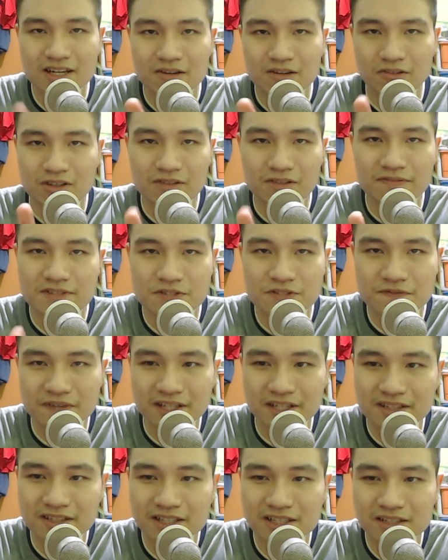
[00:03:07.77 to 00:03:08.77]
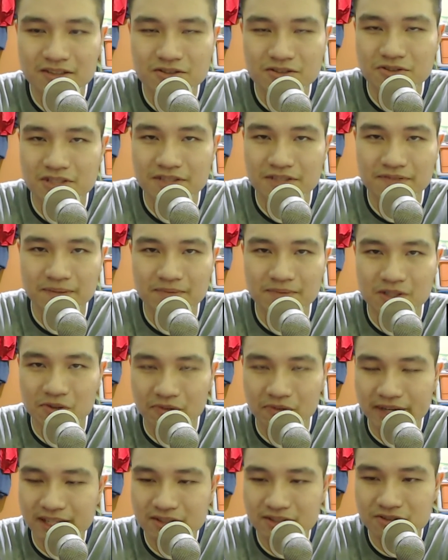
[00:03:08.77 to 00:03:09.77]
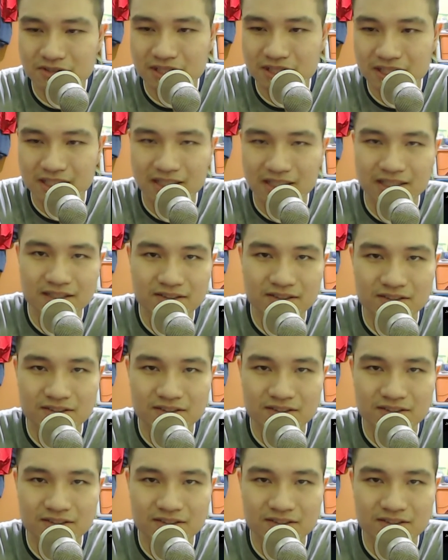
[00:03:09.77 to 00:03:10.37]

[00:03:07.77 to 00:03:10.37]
one of his finger, you know, to give up the ring to the